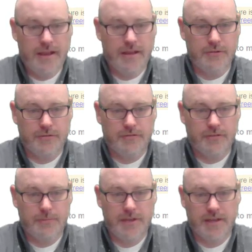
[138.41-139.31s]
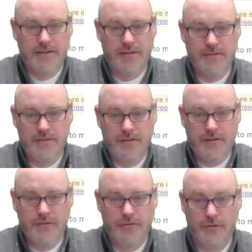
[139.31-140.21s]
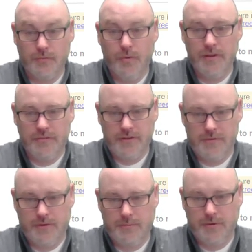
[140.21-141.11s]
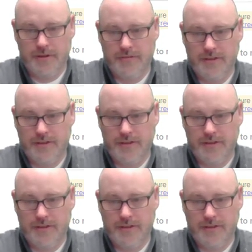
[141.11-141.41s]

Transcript: and you can just pick certain ones that you want to print.